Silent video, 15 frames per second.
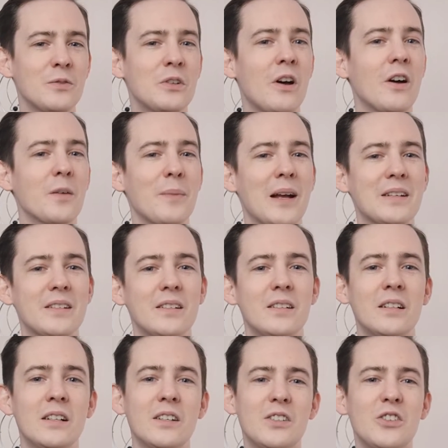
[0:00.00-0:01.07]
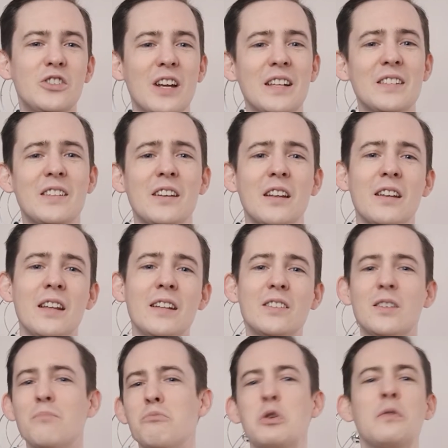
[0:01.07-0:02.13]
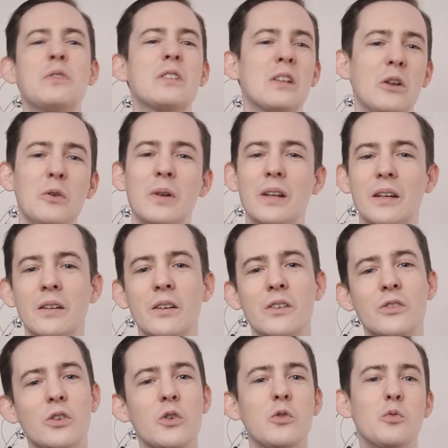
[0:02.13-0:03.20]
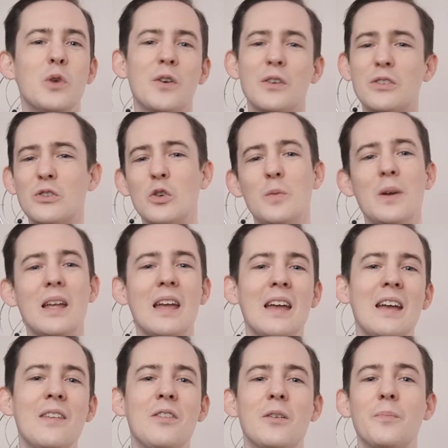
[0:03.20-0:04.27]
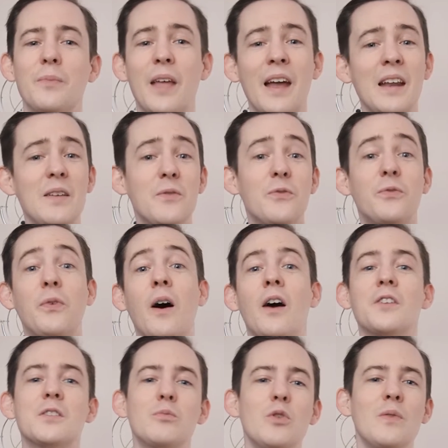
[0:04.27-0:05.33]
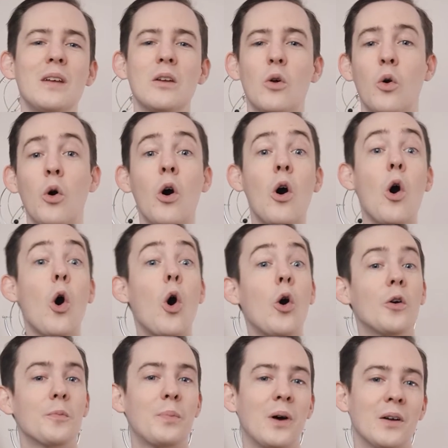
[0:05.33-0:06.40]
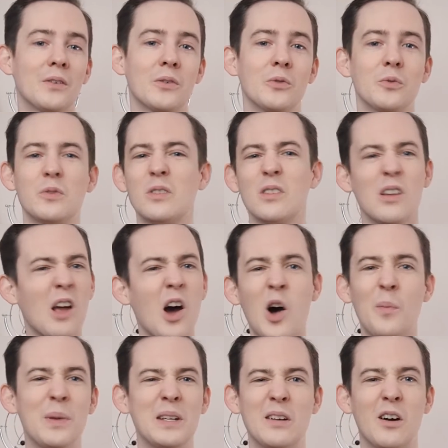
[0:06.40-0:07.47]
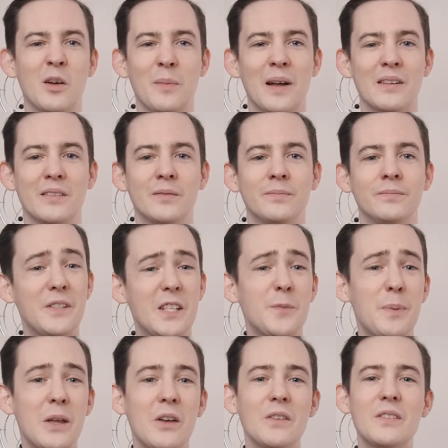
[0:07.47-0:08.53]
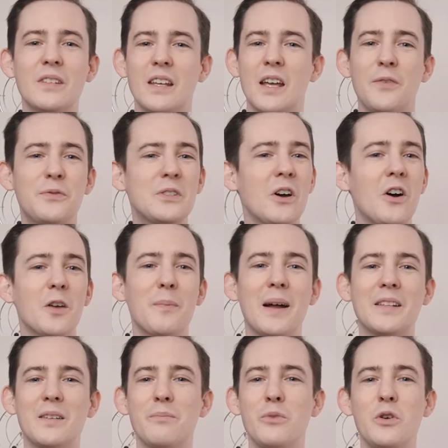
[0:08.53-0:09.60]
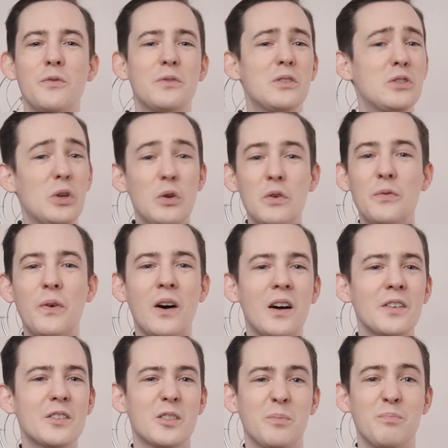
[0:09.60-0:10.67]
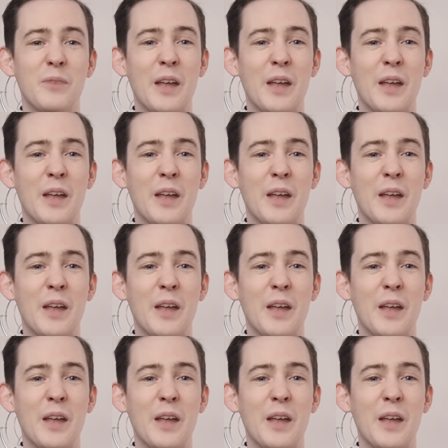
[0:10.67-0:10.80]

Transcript: of dark matter suggests that it needs to move slowly. So we're assuming here that any fast-moving or hot particles can't be dark matter. This is because if dark matter moved too fast,